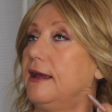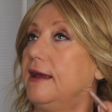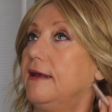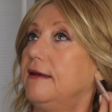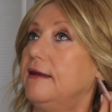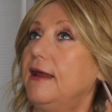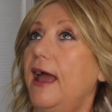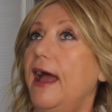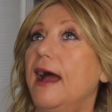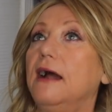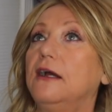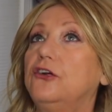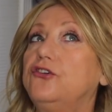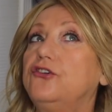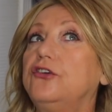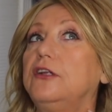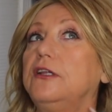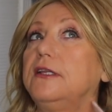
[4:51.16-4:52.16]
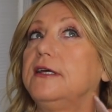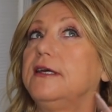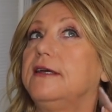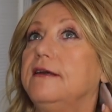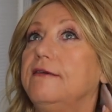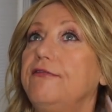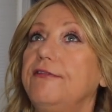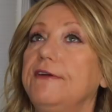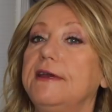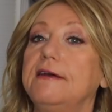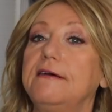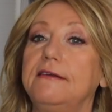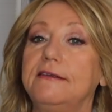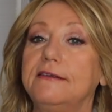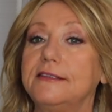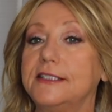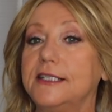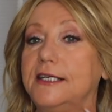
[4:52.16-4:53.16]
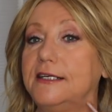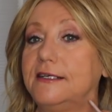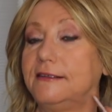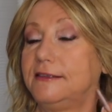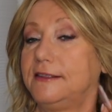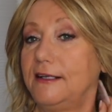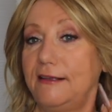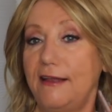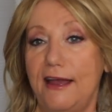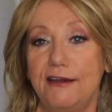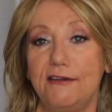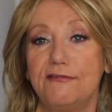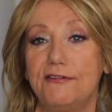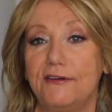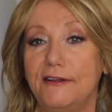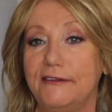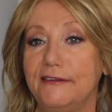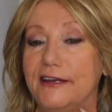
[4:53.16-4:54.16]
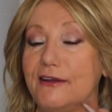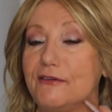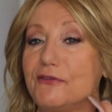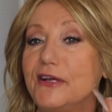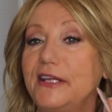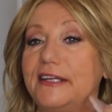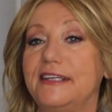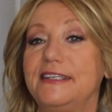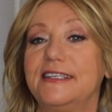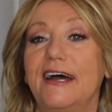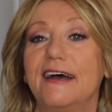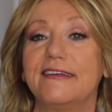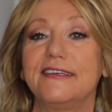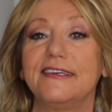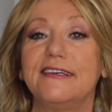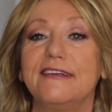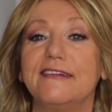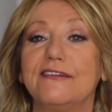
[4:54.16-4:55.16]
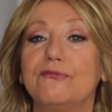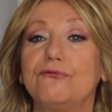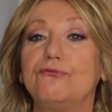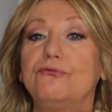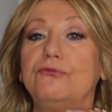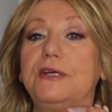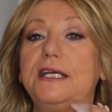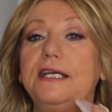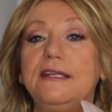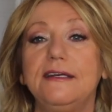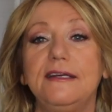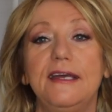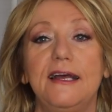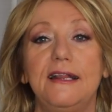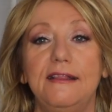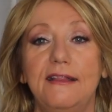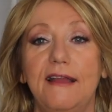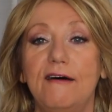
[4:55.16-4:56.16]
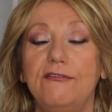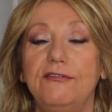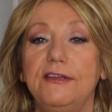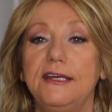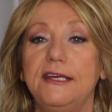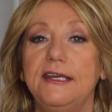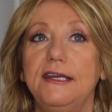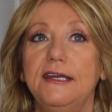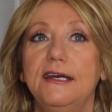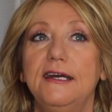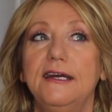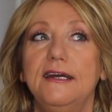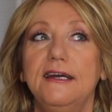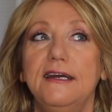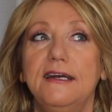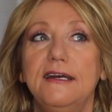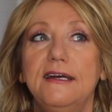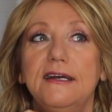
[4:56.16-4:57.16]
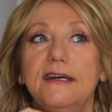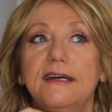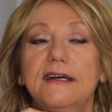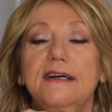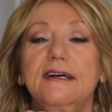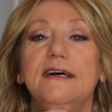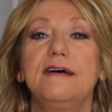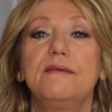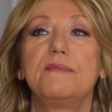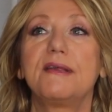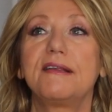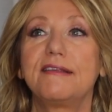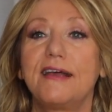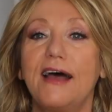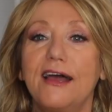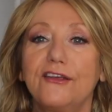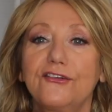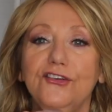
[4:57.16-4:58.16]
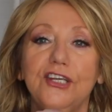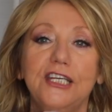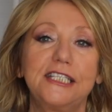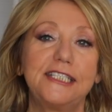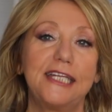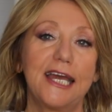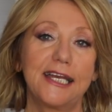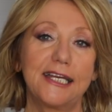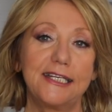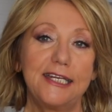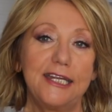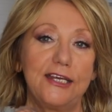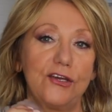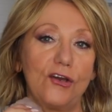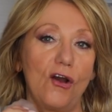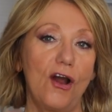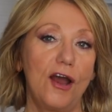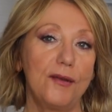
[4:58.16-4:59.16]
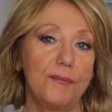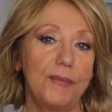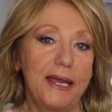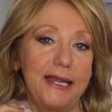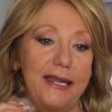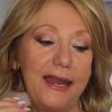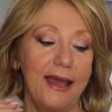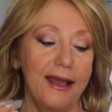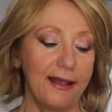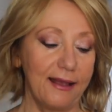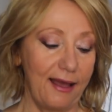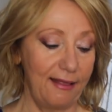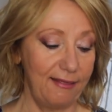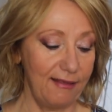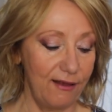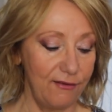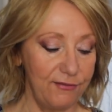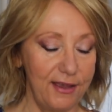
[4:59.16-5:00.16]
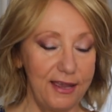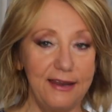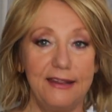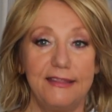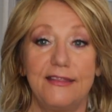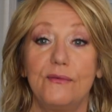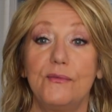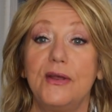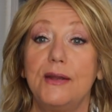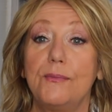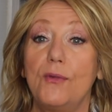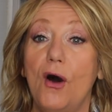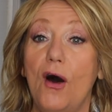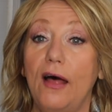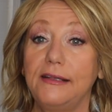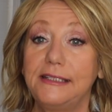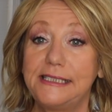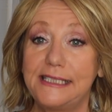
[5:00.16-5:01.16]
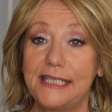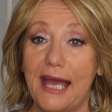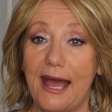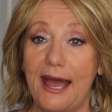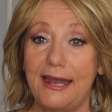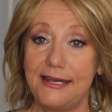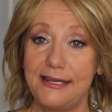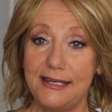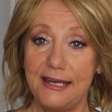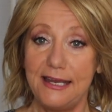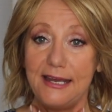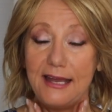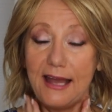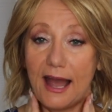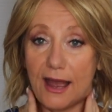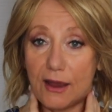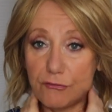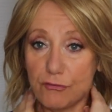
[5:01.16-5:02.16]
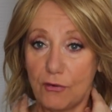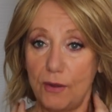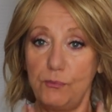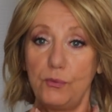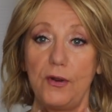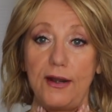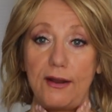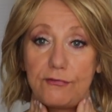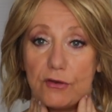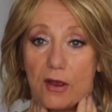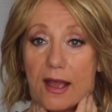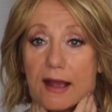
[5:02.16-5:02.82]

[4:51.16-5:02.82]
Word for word: It actually feels delightful. It really does. It is really a lovely massaging technique on my neck. I love it. And then when I'm all done, I rub whatever